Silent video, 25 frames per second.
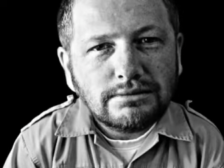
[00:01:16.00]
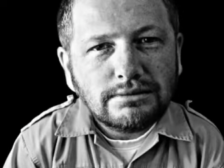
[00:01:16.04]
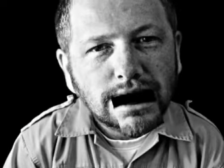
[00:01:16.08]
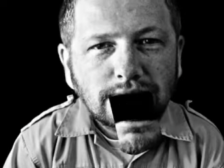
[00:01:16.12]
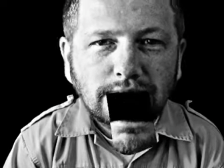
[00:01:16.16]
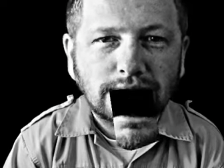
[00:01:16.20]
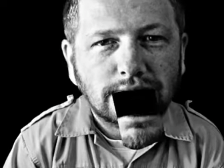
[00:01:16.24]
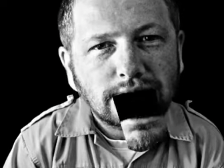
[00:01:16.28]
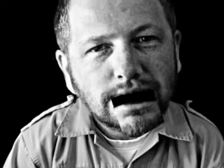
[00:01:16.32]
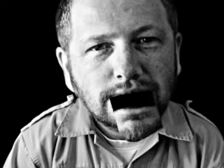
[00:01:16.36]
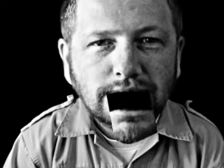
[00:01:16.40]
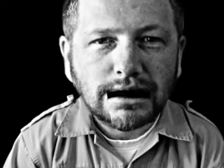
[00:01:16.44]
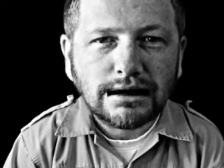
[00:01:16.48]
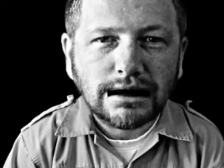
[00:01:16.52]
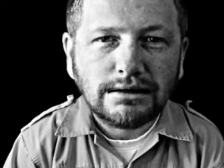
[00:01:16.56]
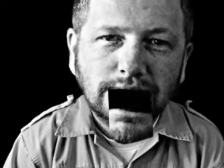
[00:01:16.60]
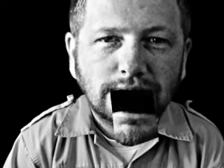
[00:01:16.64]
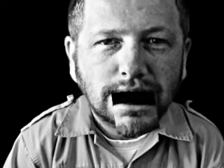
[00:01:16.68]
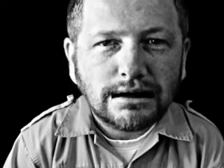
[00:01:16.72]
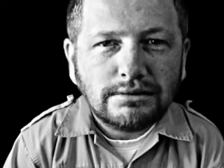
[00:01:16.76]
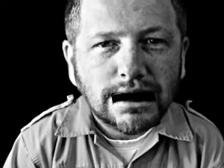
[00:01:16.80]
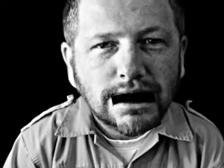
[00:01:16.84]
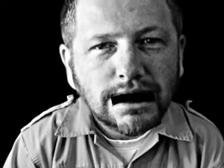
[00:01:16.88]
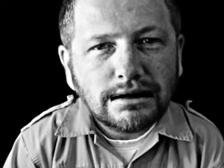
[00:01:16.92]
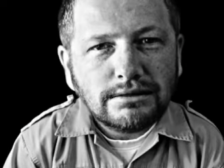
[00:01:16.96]
Anyway,
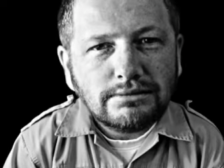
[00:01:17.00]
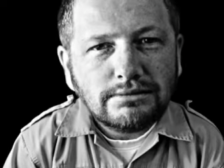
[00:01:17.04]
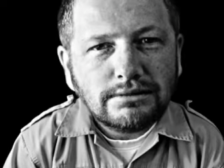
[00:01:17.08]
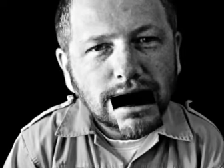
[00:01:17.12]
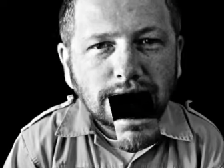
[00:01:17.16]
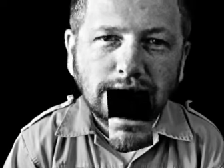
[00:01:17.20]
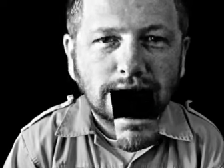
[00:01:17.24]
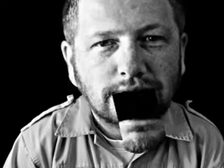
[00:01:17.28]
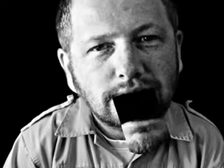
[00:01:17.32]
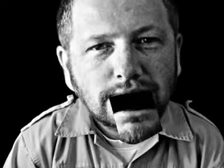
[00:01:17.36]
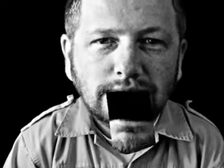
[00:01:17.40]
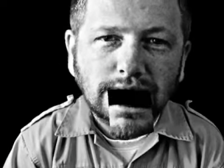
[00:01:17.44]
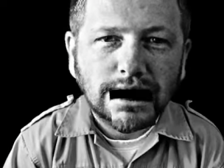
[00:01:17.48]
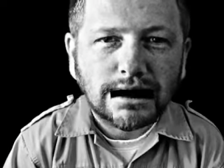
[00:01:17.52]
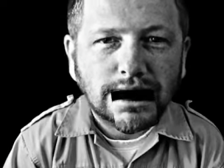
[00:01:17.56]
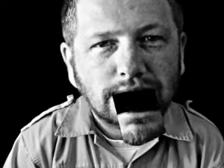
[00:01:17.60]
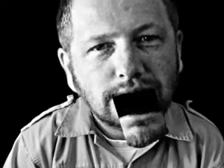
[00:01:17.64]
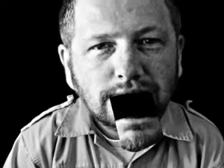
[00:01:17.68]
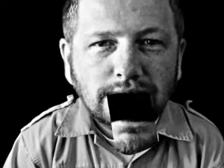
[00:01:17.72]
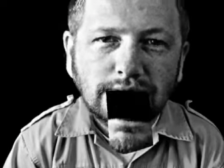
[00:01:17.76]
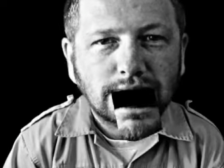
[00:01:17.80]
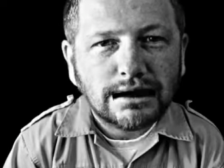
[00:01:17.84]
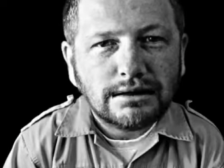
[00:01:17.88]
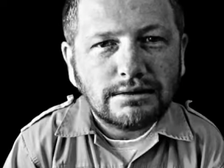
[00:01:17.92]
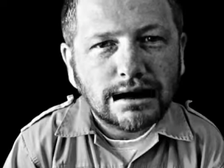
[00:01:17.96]
folks, wherever you
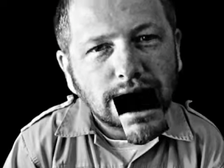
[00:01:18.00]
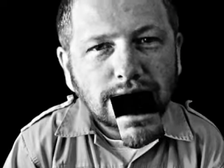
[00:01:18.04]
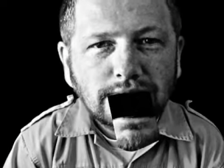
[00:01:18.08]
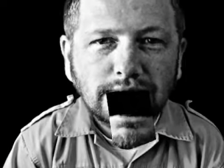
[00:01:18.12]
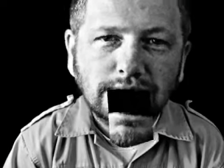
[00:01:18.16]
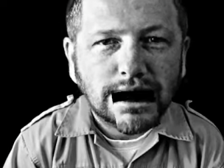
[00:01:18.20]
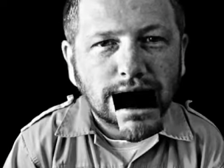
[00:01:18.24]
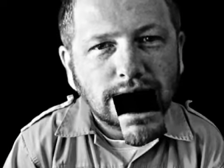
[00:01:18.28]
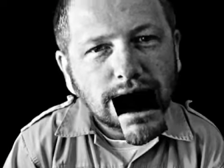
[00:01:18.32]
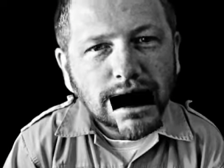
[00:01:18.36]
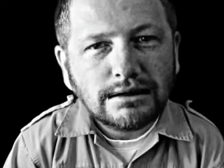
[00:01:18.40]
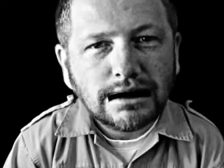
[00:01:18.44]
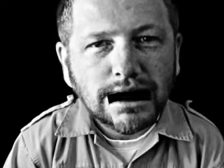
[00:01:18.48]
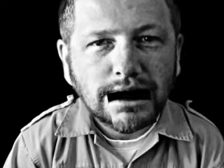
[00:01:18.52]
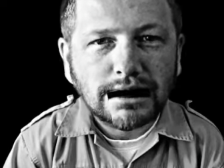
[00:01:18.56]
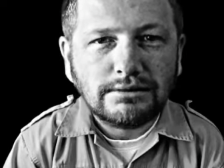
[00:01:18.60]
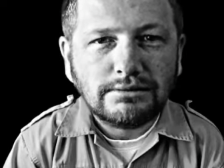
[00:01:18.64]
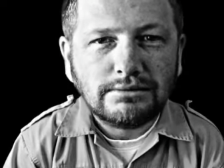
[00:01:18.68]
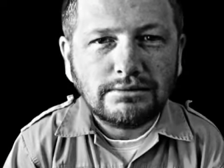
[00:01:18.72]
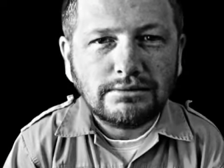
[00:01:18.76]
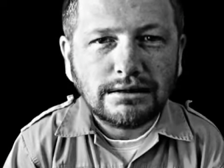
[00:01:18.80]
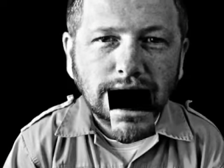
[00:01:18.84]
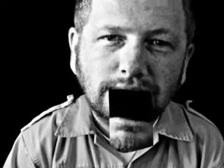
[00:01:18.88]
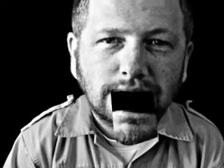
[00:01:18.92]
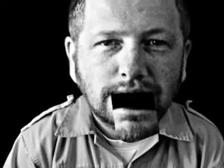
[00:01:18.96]
are, know this.
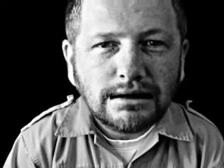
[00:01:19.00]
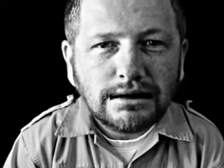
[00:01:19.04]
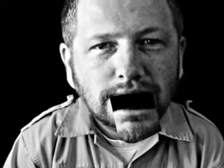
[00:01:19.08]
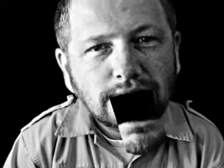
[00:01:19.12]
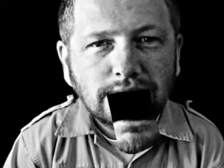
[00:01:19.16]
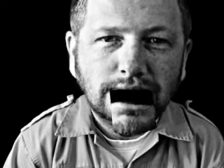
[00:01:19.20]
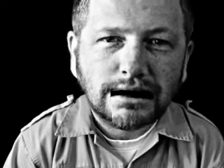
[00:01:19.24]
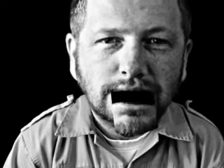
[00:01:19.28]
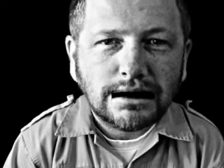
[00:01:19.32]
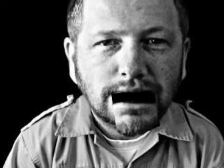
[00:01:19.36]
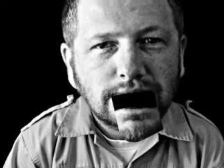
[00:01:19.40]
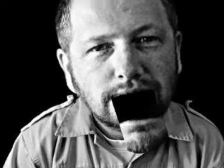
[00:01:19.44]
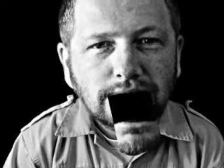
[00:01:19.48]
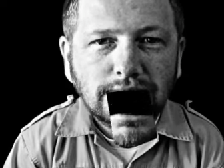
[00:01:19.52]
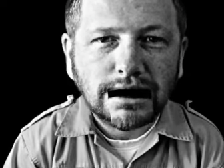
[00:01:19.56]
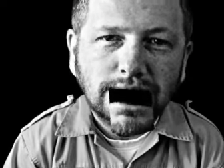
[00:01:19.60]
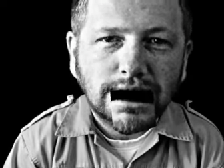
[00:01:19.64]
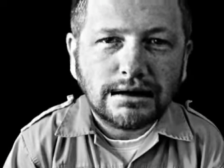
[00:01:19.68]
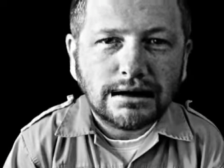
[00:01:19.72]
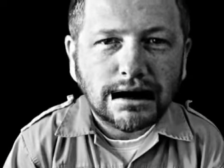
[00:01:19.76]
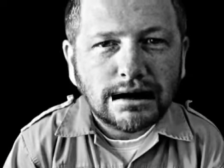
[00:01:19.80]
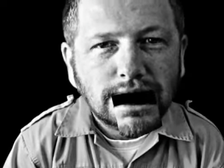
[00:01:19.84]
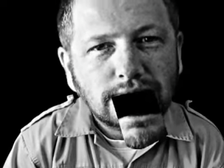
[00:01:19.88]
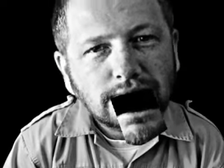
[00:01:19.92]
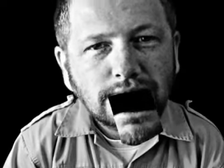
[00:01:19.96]
I'm
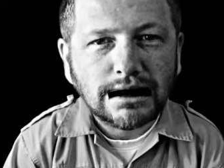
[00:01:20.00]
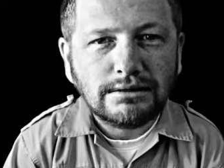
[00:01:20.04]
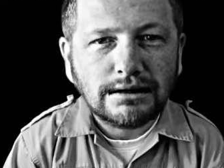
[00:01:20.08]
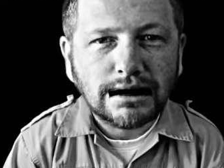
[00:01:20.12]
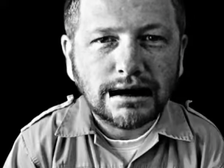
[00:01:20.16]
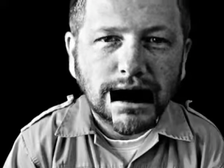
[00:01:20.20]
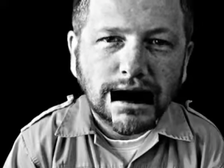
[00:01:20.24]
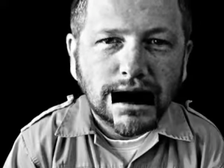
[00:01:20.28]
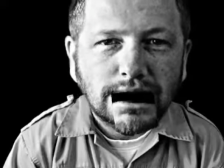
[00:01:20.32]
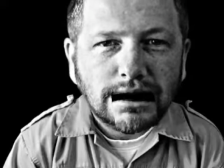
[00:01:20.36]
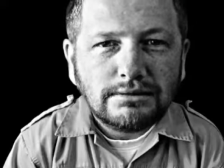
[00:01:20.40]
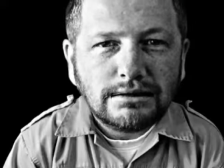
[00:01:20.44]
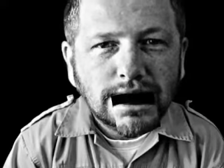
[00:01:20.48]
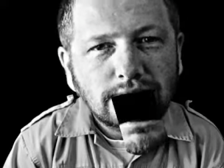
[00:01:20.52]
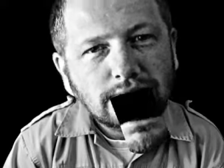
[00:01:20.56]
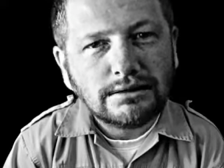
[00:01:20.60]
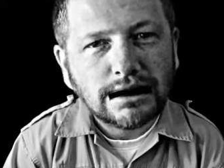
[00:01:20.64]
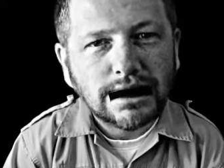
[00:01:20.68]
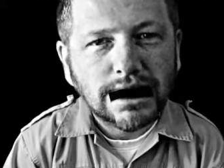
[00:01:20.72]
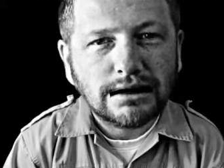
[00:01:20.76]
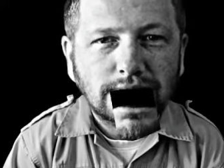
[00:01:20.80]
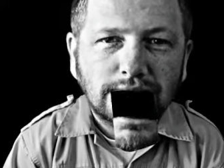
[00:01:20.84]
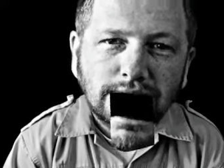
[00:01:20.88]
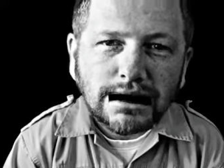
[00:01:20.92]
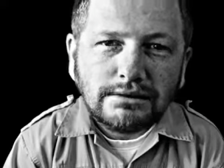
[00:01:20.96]
37 today, so
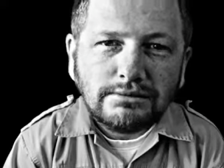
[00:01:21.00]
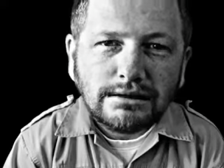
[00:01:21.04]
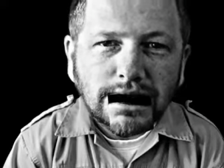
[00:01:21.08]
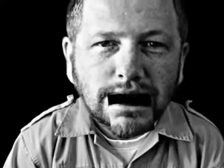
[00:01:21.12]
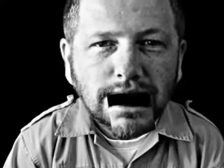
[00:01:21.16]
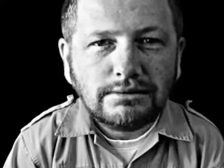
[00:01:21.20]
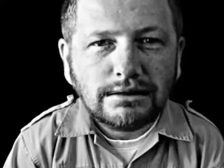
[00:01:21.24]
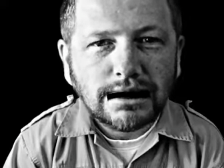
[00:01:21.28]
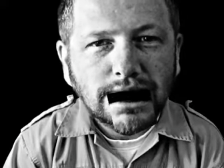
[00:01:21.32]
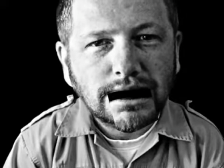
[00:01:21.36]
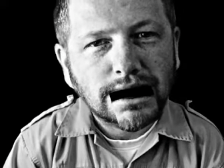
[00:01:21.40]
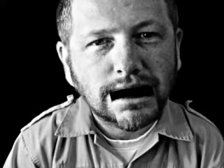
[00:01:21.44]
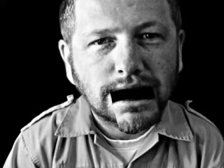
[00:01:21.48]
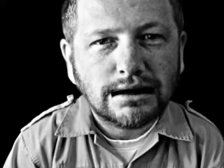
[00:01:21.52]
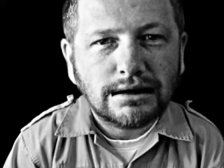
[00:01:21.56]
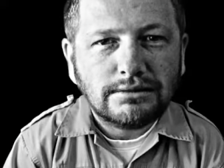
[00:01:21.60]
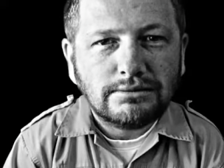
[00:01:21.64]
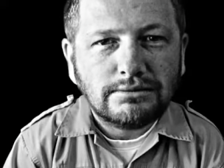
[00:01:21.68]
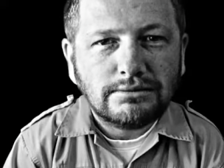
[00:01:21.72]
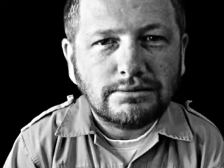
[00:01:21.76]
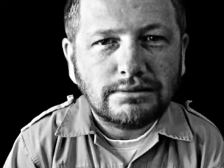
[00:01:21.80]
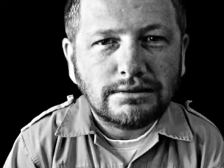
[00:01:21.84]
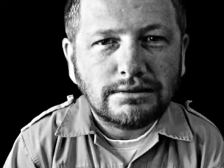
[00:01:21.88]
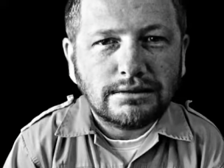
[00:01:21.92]
happy birthday to me.